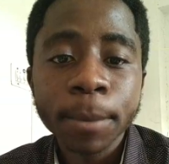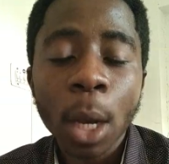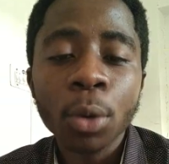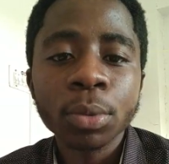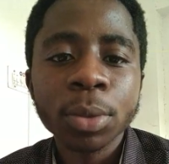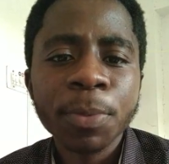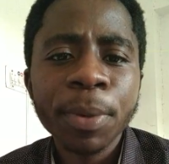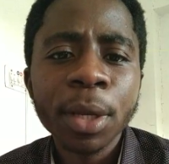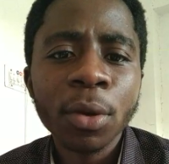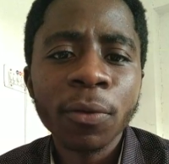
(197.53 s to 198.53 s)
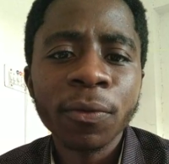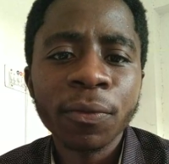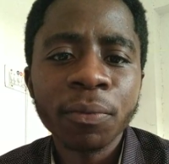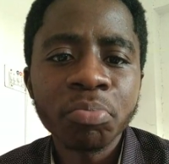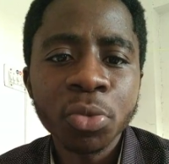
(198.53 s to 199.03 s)
Now, speaking of
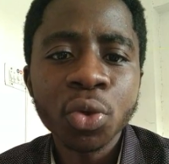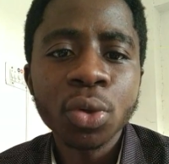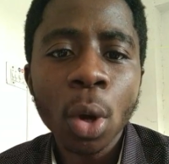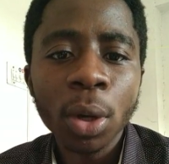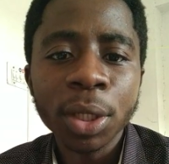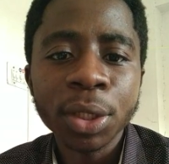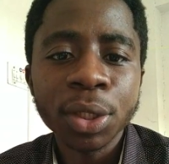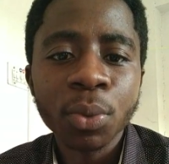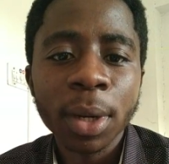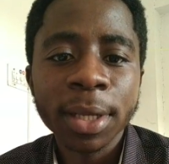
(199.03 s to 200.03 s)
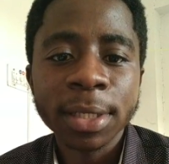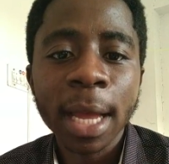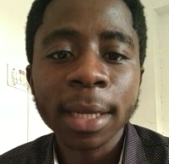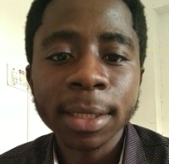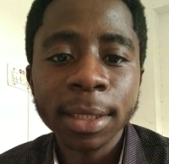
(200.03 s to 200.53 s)
new knowledge, what
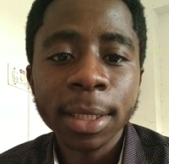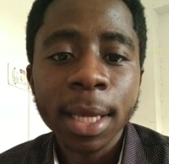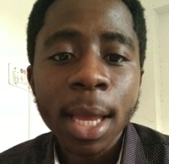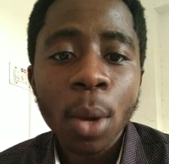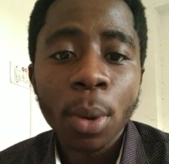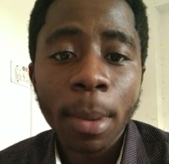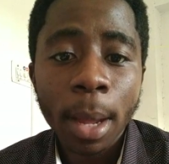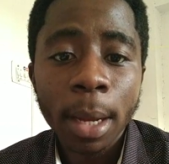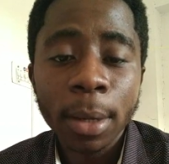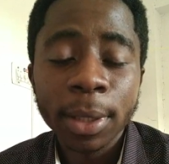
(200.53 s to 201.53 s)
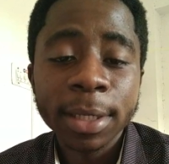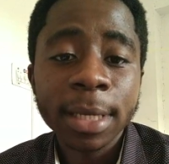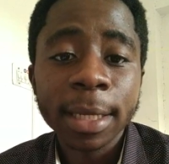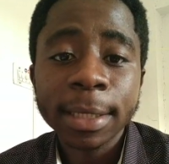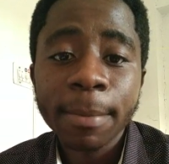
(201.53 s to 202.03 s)
exactly
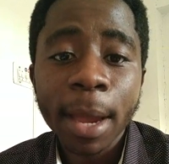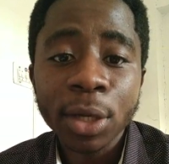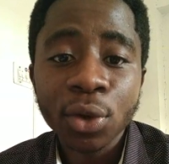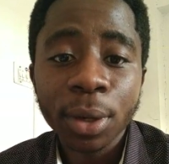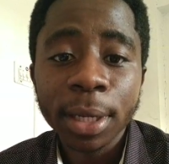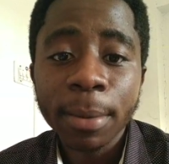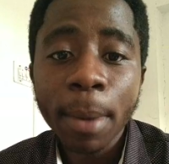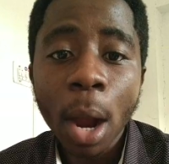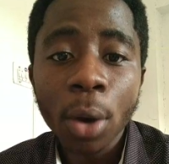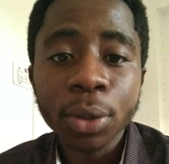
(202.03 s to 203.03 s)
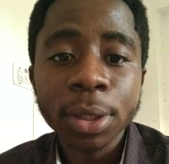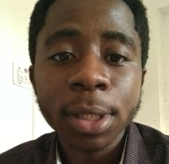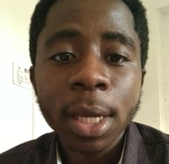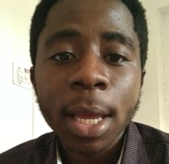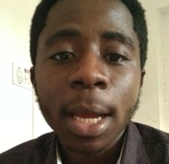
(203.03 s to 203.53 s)
am I talking about?
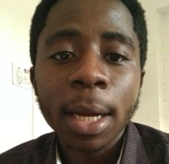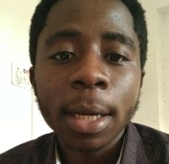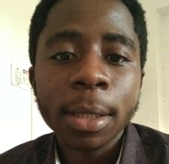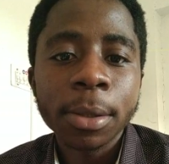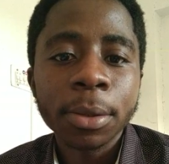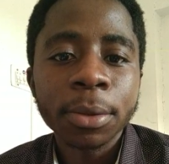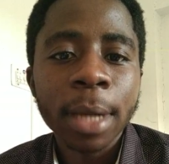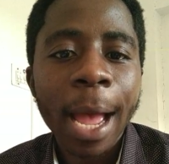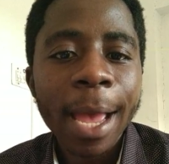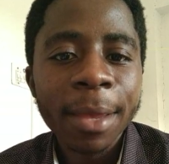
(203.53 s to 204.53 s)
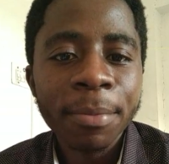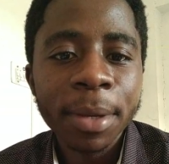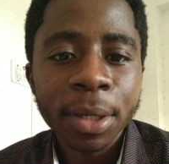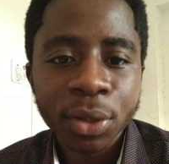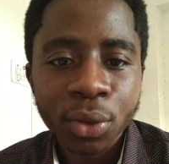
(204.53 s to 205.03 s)
I,
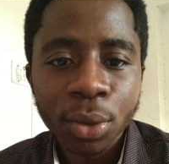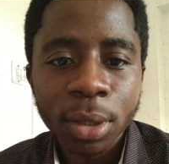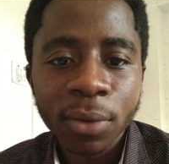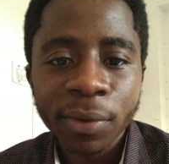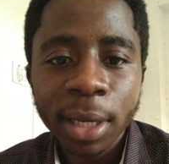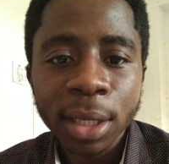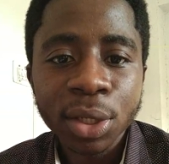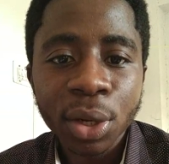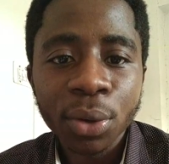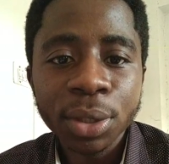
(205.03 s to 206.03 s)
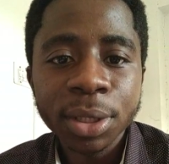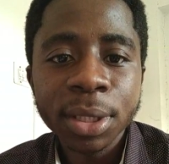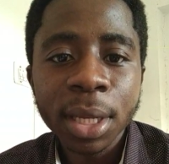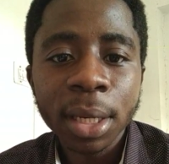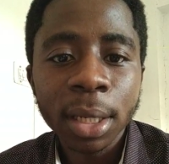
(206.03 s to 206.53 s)
being a student of electrical
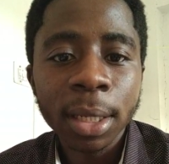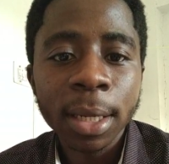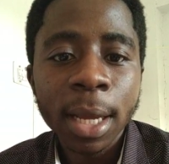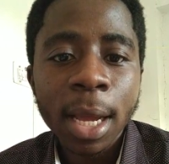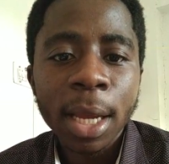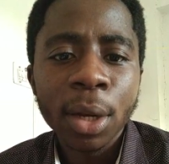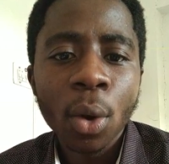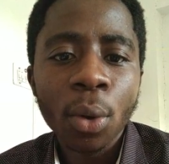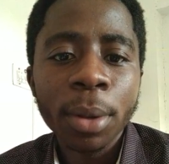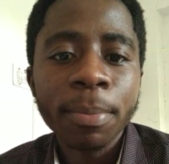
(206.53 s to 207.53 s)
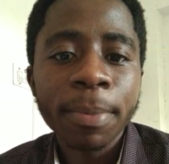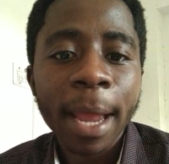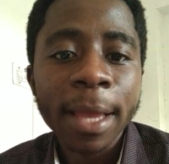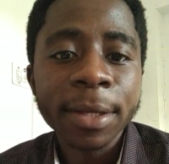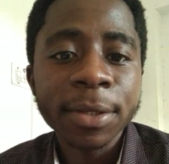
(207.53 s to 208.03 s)
engineering, it all
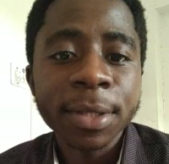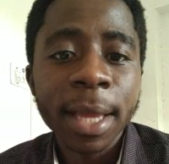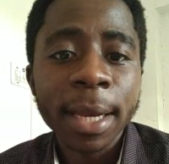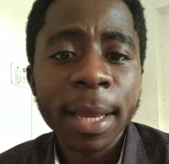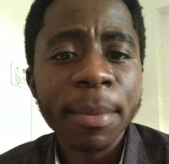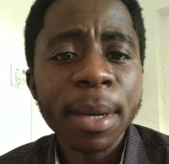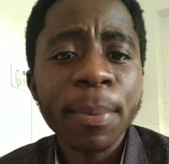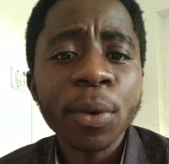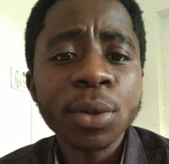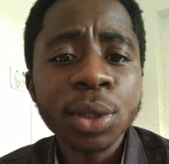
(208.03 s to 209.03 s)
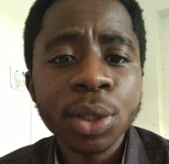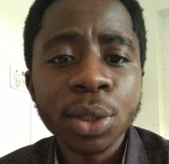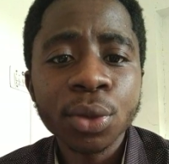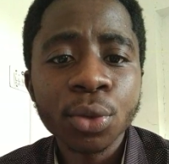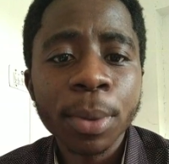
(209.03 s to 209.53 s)
implies that I'm in a
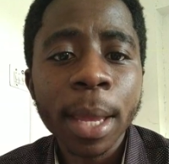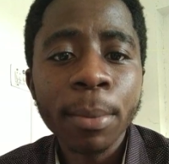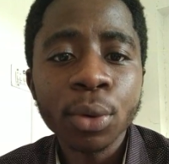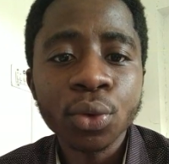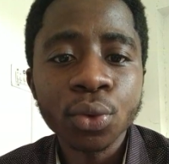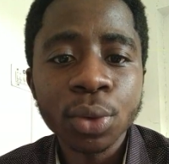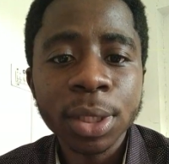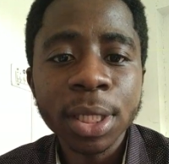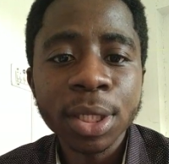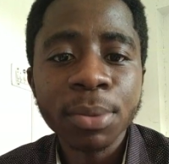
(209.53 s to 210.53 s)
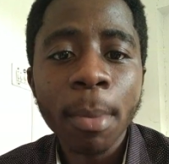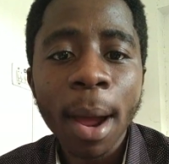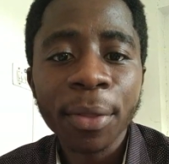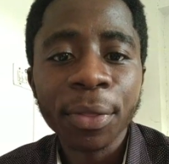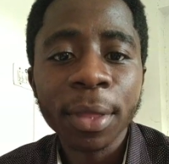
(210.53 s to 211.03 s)
position to be able to teach
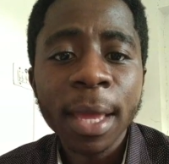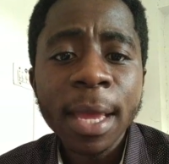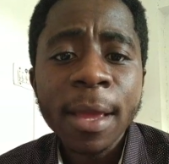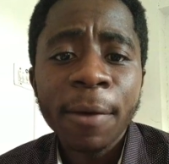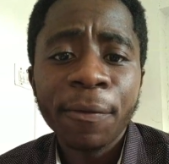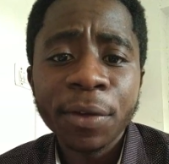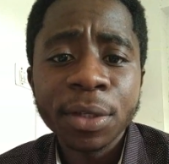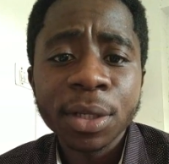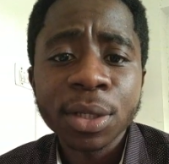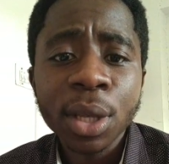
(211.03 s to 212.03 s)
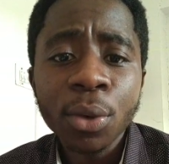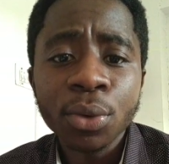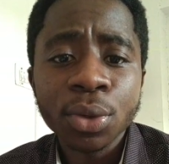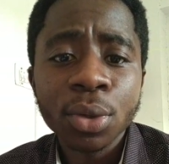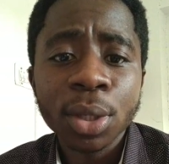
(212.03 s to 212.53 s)
math, physics
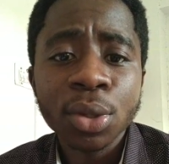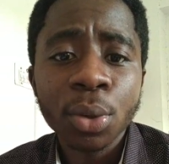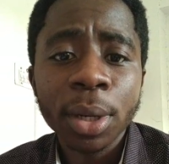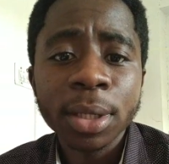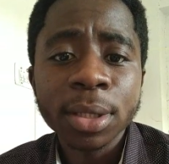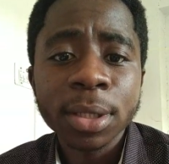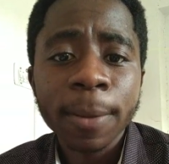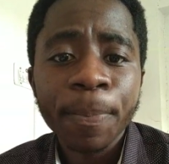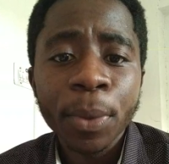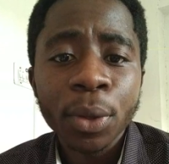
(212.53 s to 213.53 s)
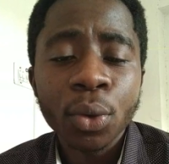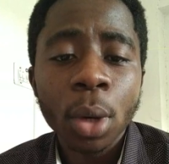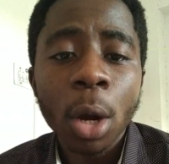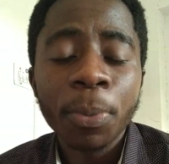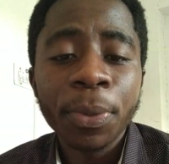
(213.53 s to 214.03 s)
skills to the students,
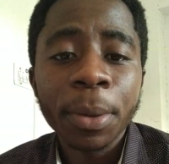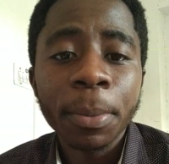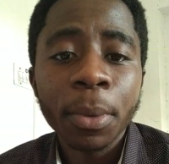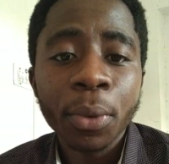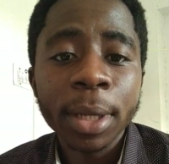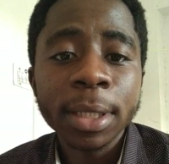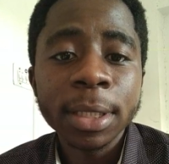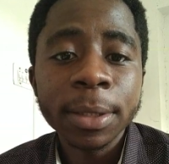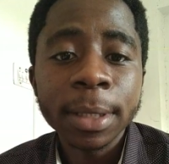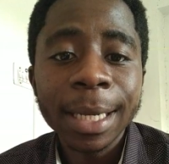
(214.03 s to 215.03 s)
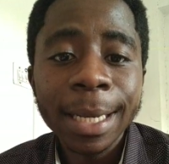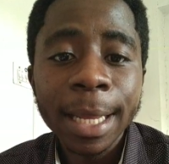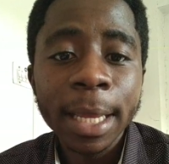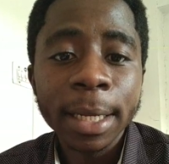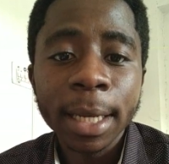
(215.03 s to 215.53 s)
to help them really
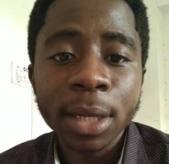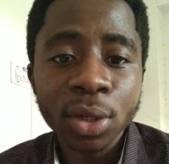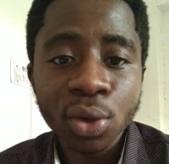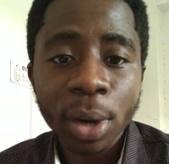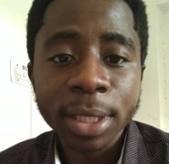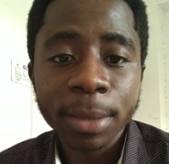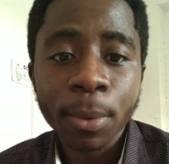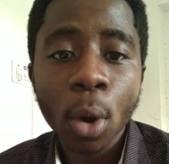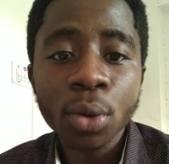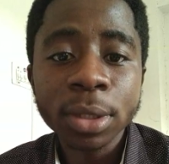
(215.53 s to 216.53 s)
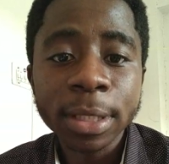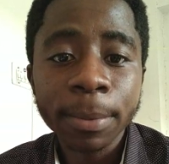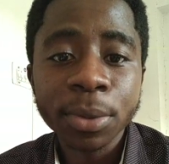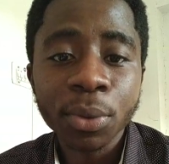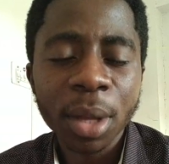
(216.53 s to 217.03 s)
learn and grasp
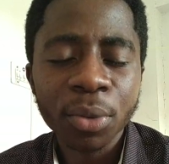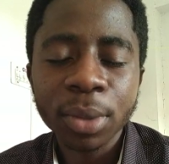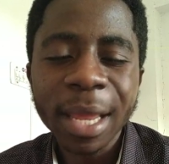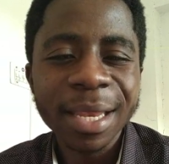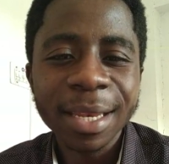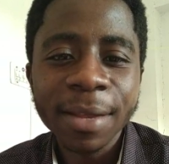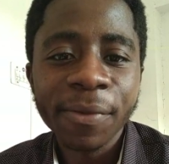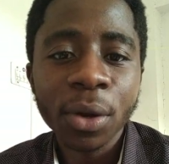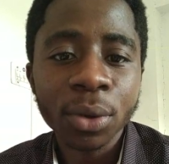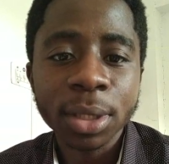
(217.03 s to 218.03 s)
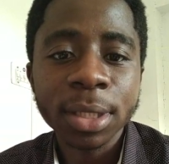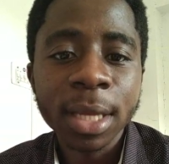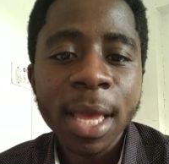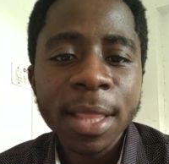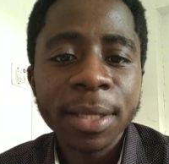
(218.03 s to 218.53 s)
concepts without any difficulty.
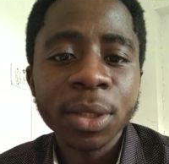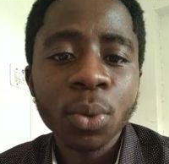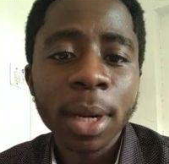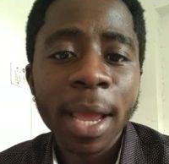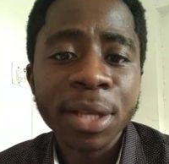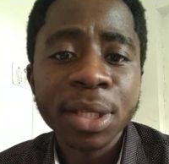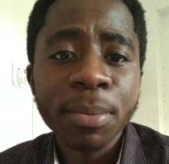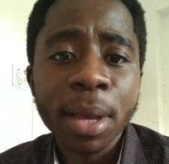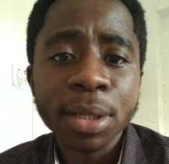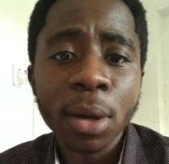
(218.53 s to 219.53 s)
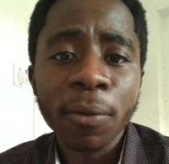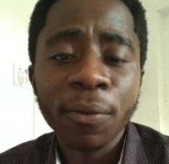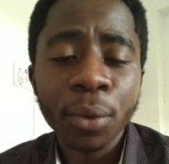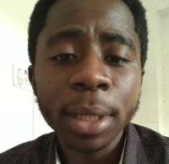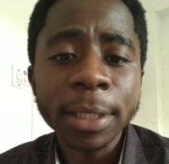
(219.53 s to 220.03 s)
This is what I see
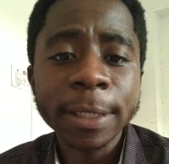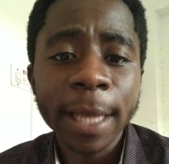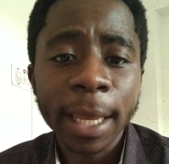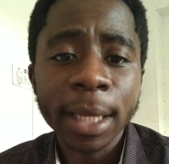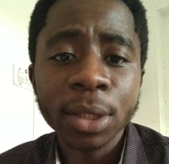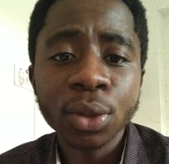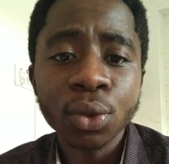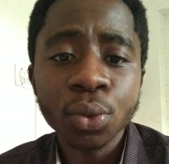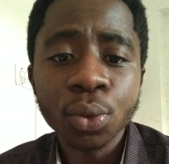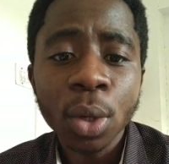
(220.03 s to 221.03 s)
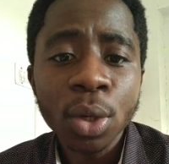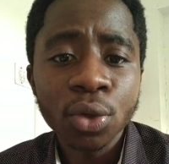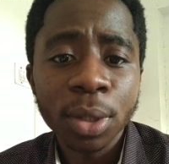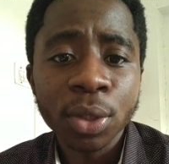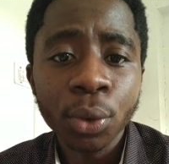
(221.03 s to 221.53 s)
myself really taking
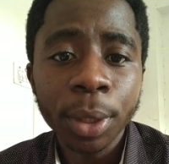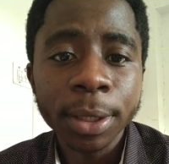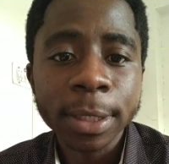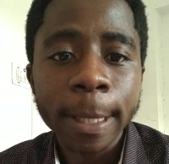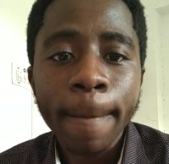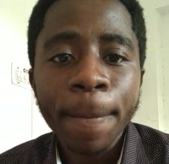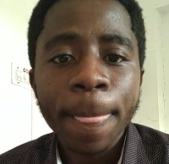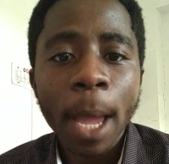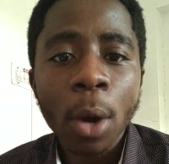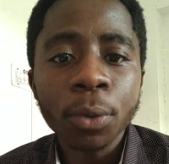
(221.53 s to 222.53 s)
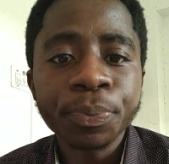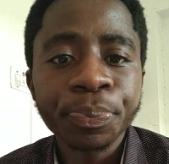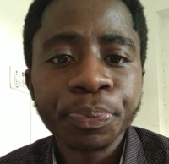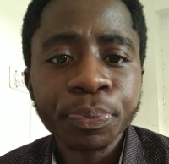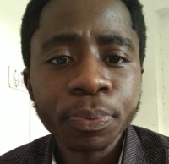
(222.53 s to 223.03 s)
to the students. Now,
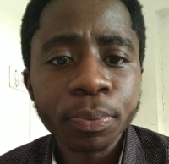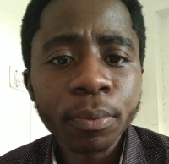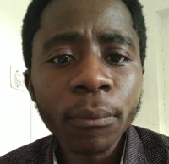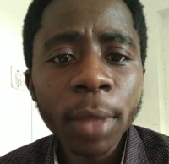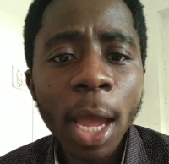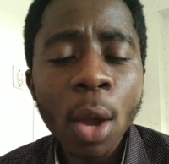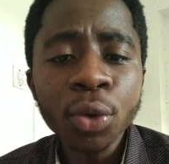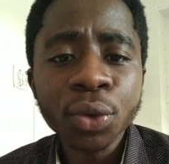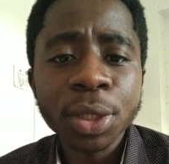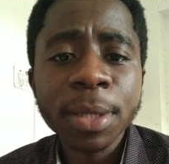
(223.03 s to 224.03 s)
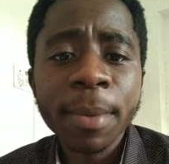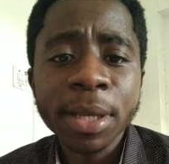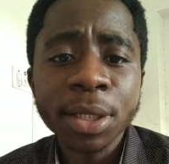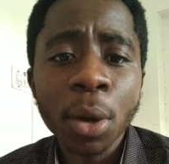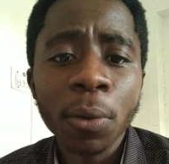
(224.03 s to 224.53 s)
I also see
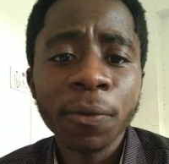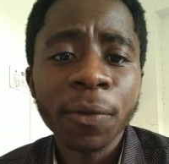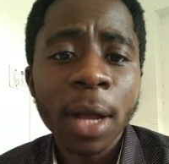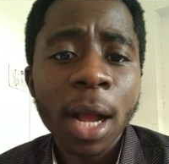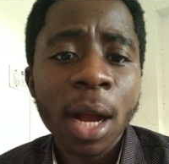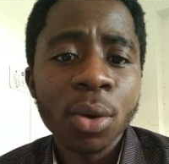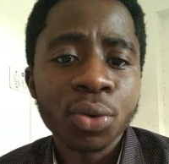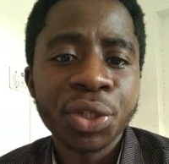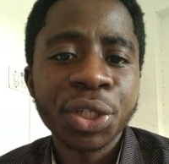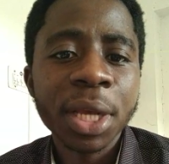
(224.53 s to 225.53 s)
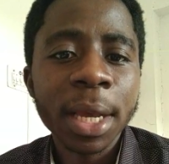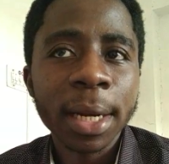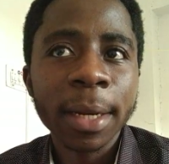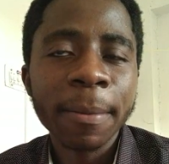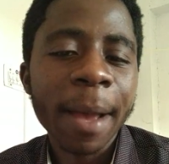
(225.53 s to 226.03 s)
myself
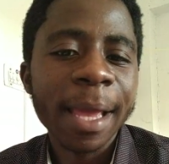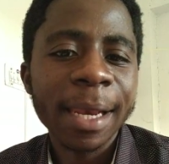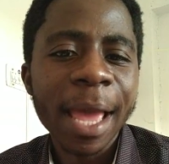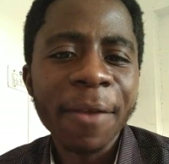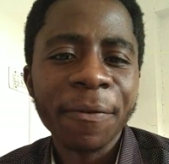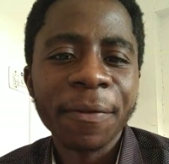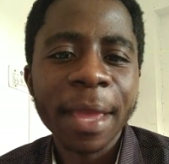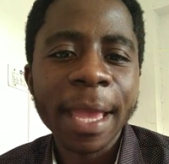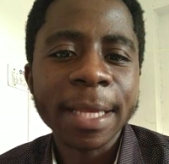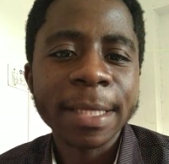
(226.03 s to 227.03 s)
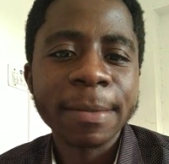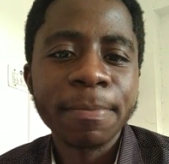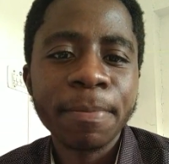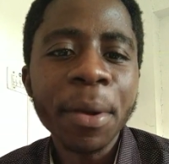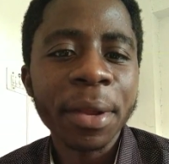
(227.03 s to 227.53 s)
sharing my life
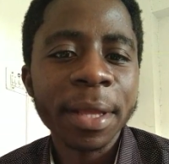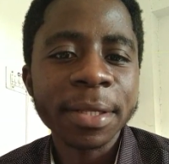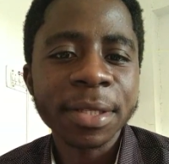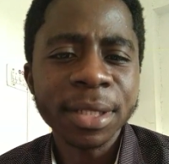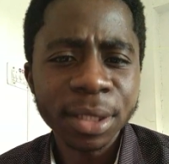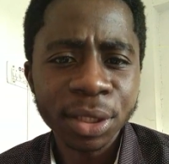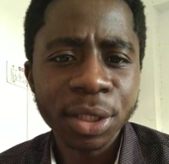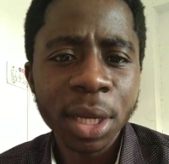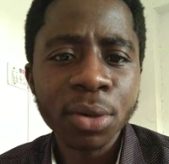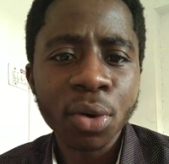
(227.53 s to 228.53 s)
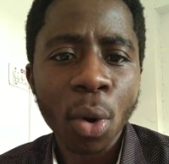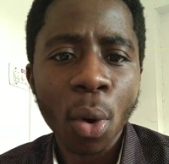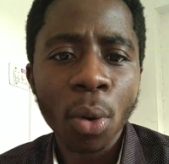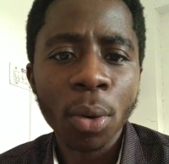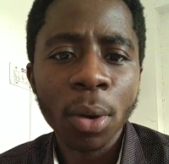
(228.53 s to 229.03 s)
experience in general.